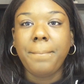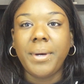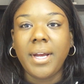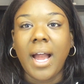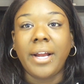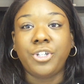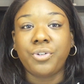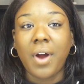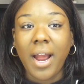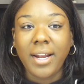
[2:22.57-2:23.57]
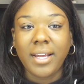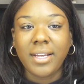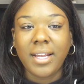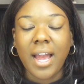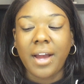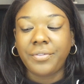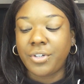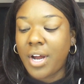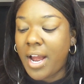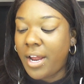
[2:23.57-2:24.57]
But I tried it
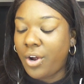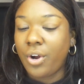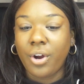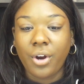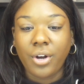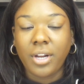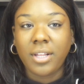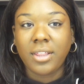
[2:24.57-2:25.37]
after I heard